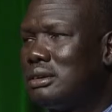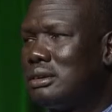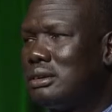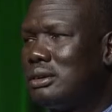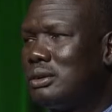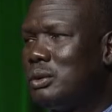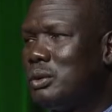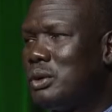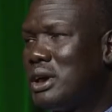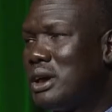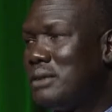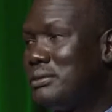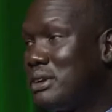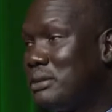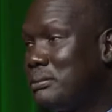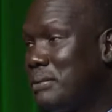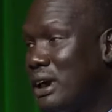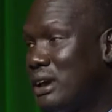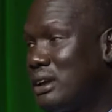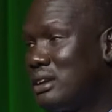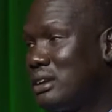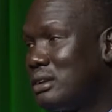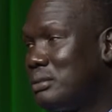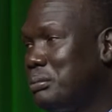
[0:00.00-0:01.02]
who have
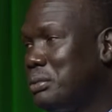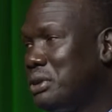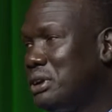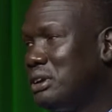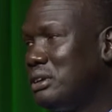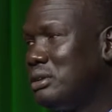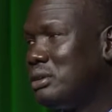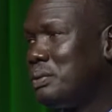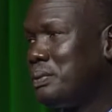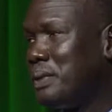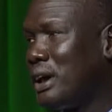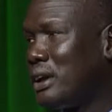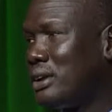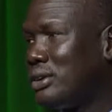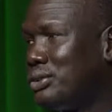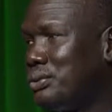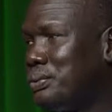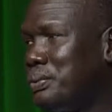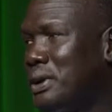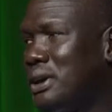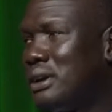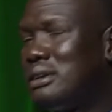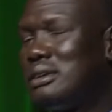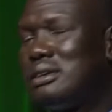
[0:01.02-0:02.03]
invited me to
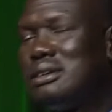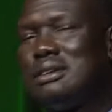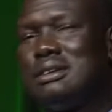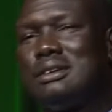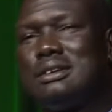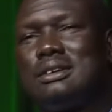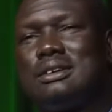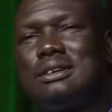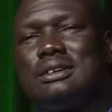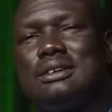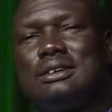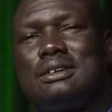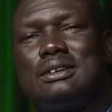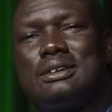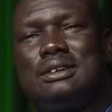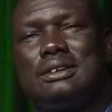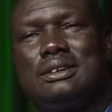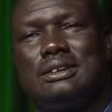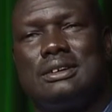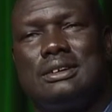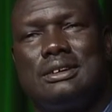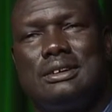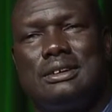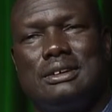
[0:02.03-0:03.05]
participate
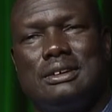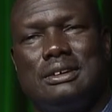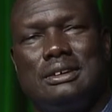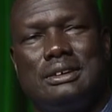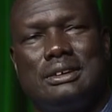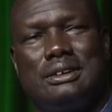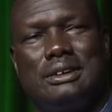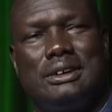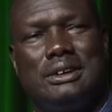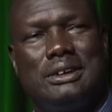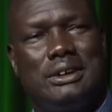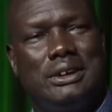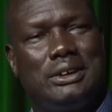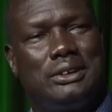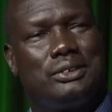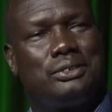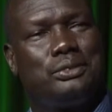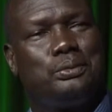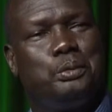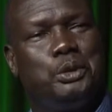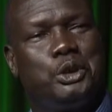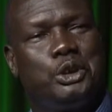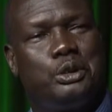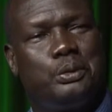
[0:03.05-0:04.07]
in this
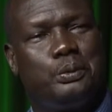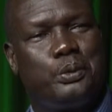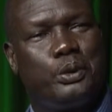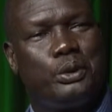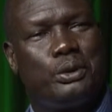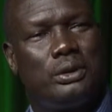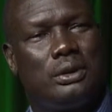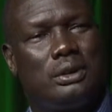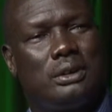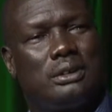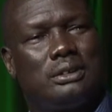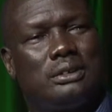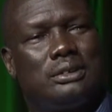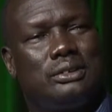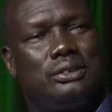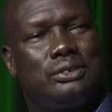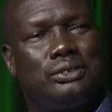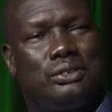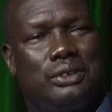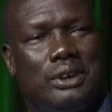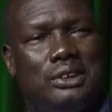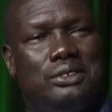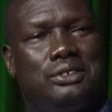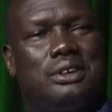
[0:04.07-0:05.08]
beautiful
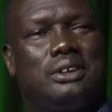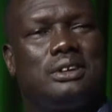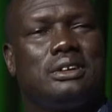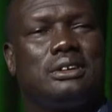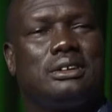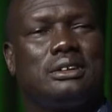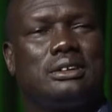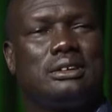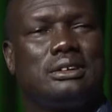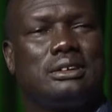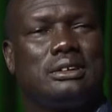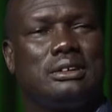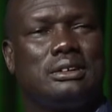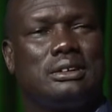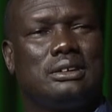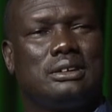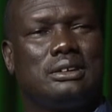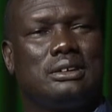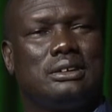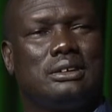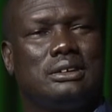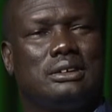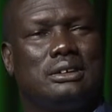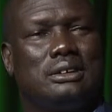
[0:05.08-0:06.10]
session
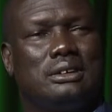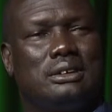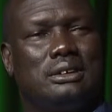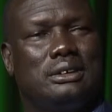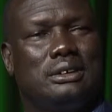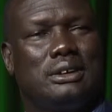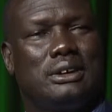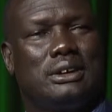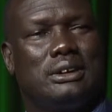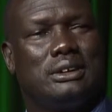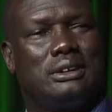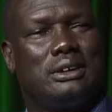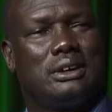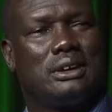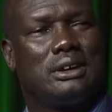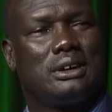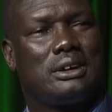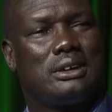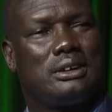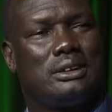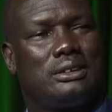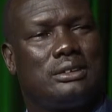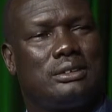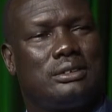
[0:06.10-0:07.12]
in
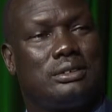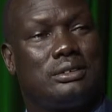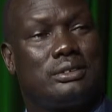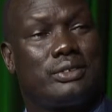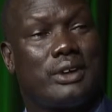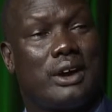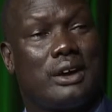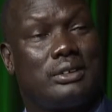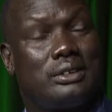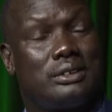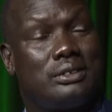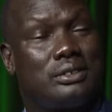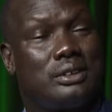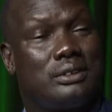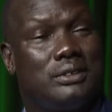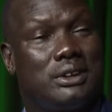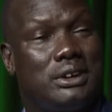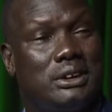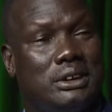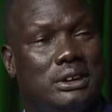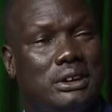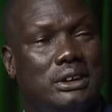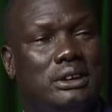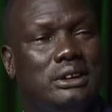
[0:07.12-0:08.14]

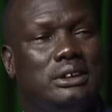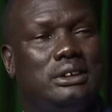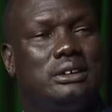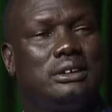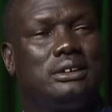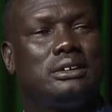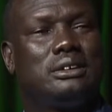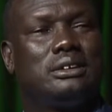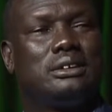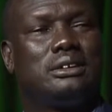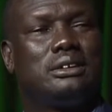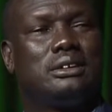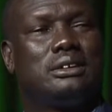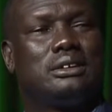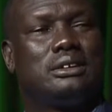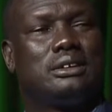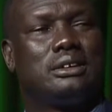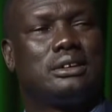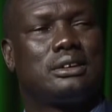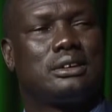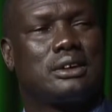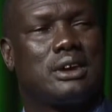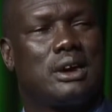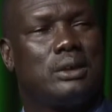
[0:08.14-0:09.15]
2017
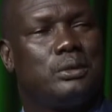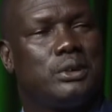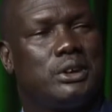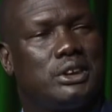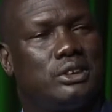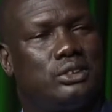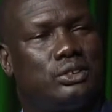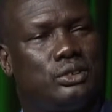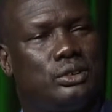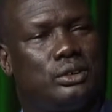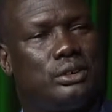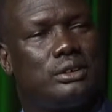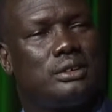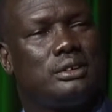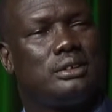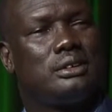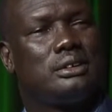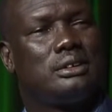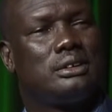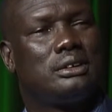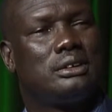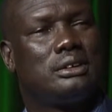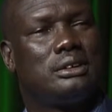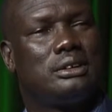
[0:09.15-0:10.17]
Cabinet Church
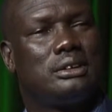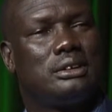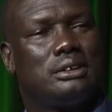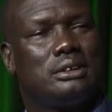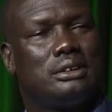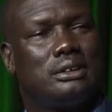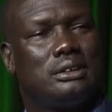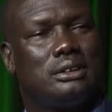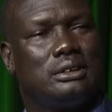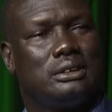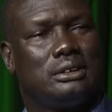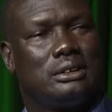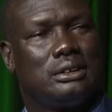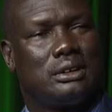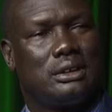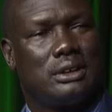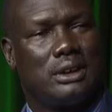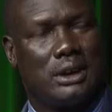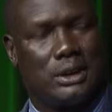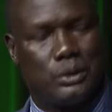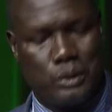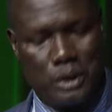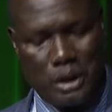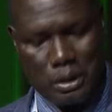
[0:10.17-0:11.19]
annual